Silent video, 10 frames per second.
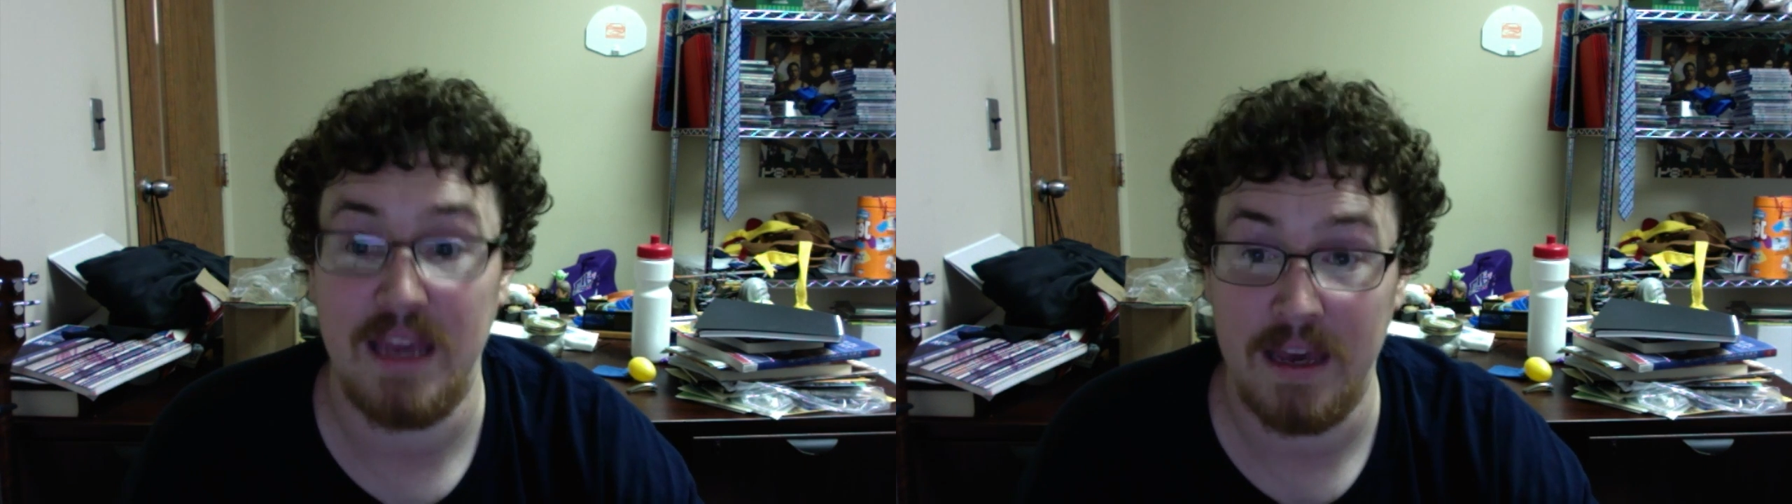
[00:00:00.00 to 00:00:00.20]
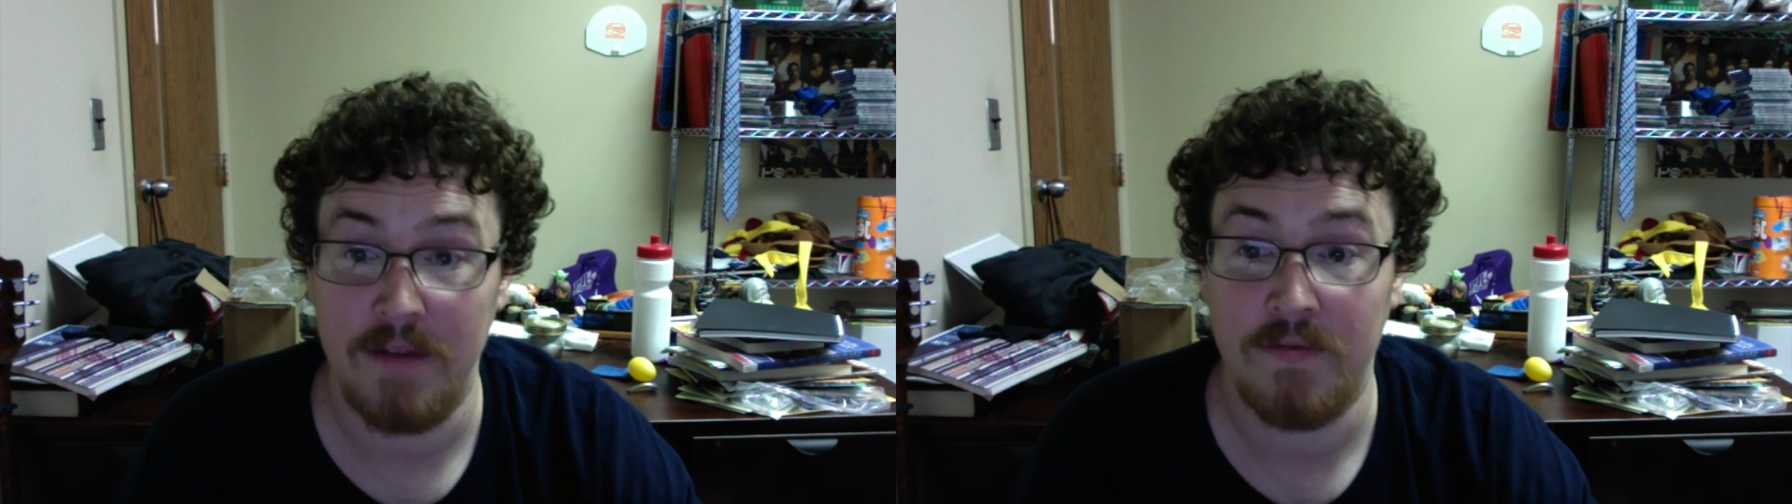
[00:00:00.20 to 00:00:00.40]

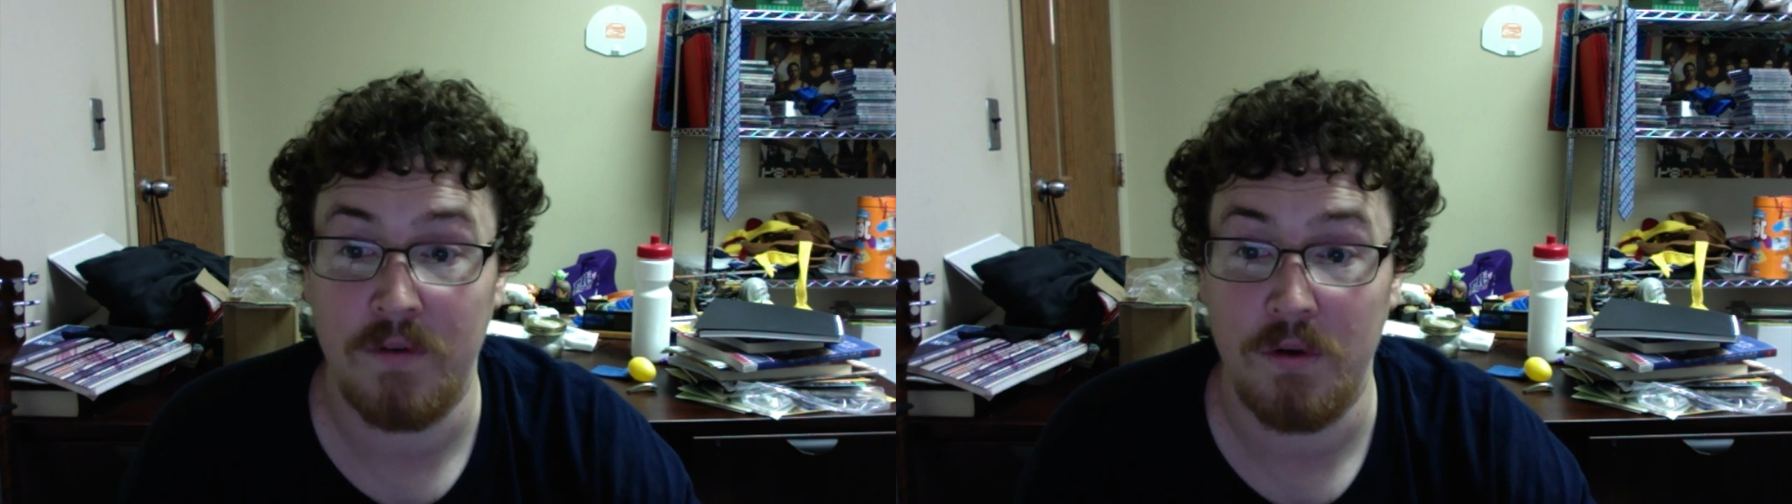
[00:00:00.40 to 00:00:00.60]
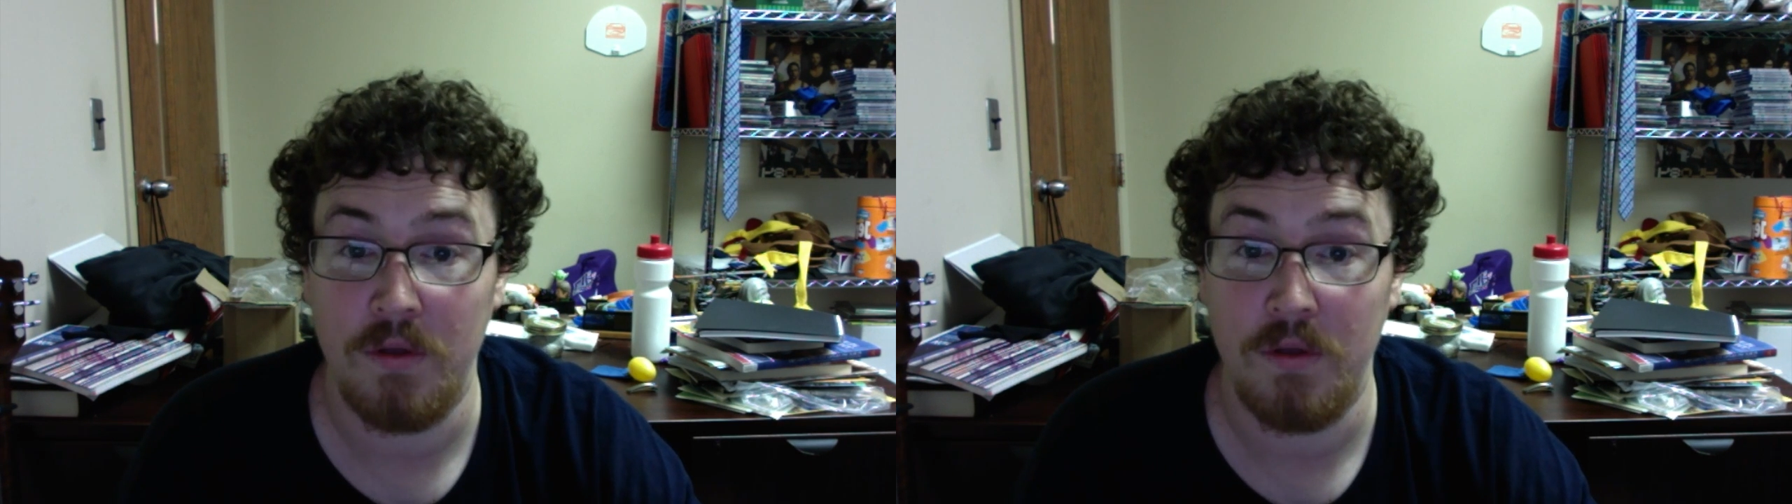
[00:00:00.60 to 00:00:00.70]
it for